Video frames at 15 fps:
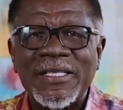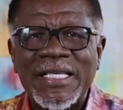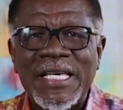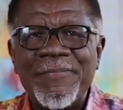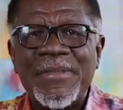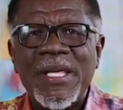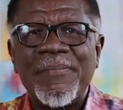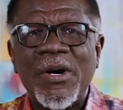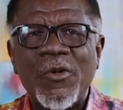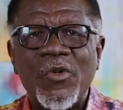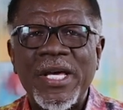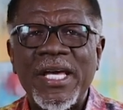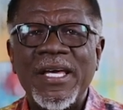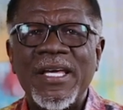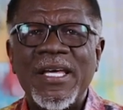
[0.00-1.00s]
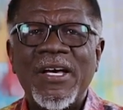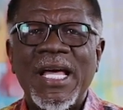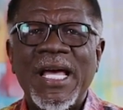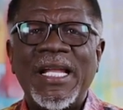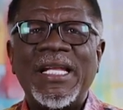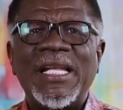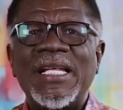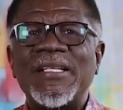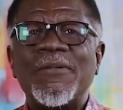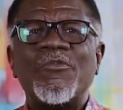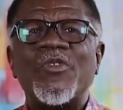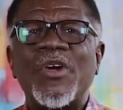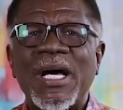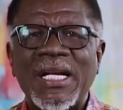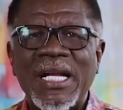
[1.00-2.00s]
keep them away and let
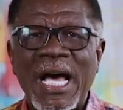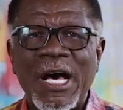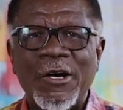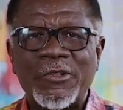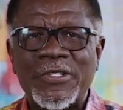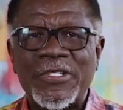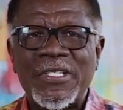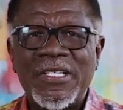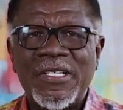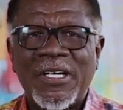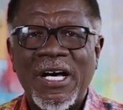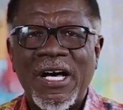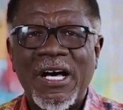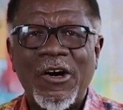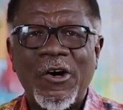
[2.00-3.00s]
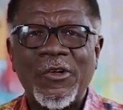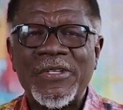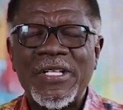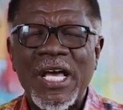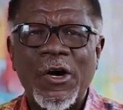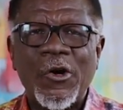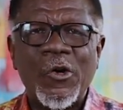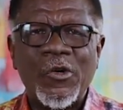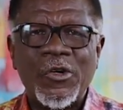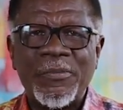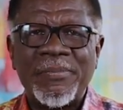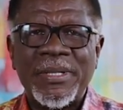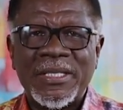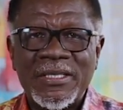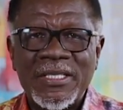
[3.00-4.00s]
them run out on their
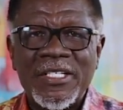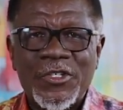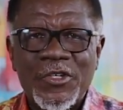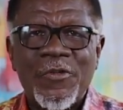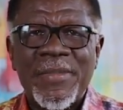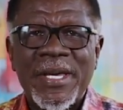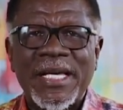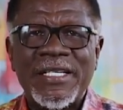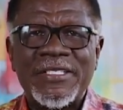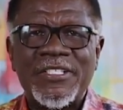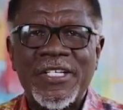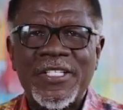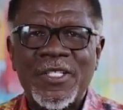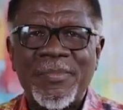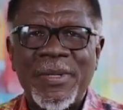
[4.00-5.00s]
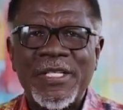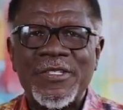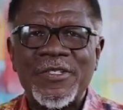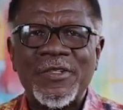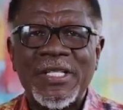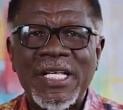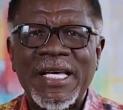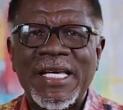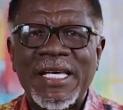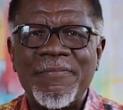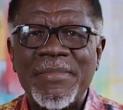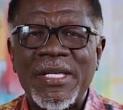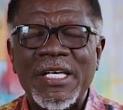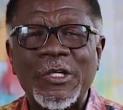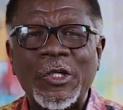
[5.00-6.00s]
own, but you make adjustments so they
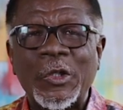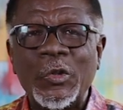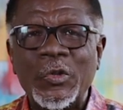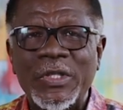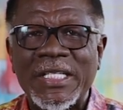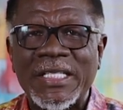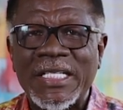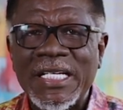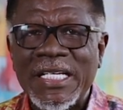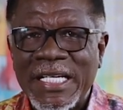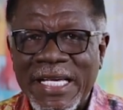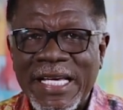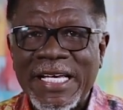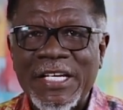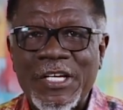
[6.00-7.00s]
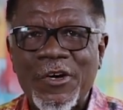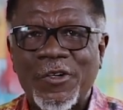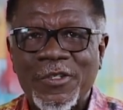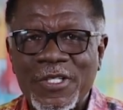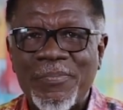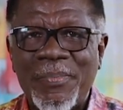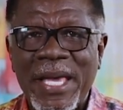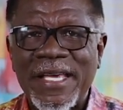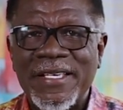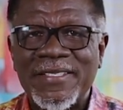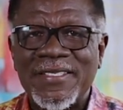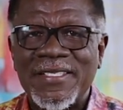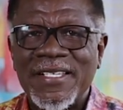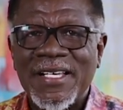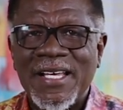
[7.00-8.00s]
can be included in your
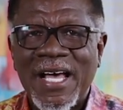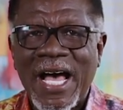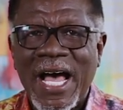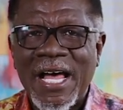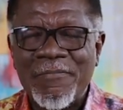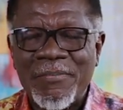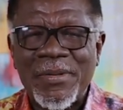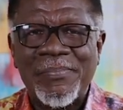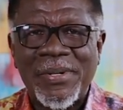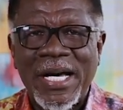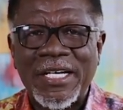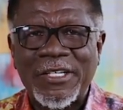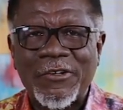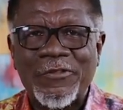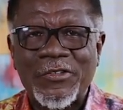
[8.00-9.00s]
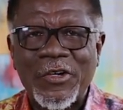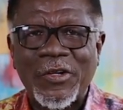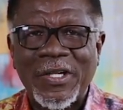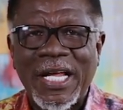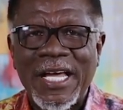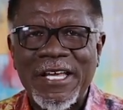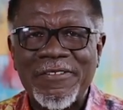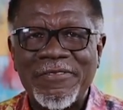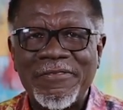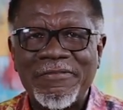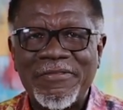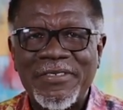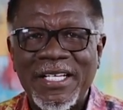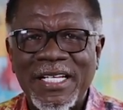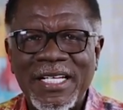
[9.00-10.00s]
space and be part of your life.
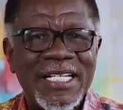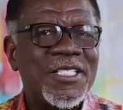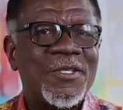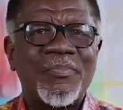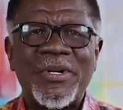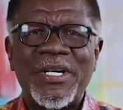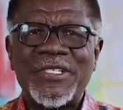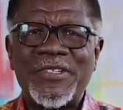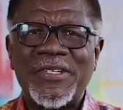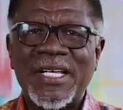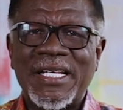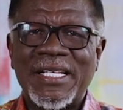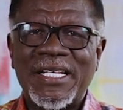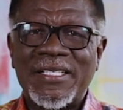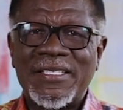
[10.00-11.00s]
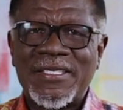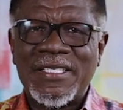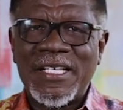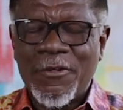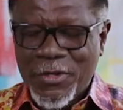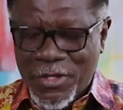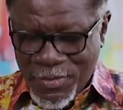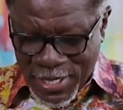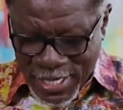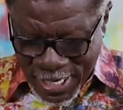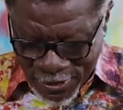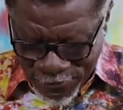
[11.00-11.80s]
Let's pray together. Say with me,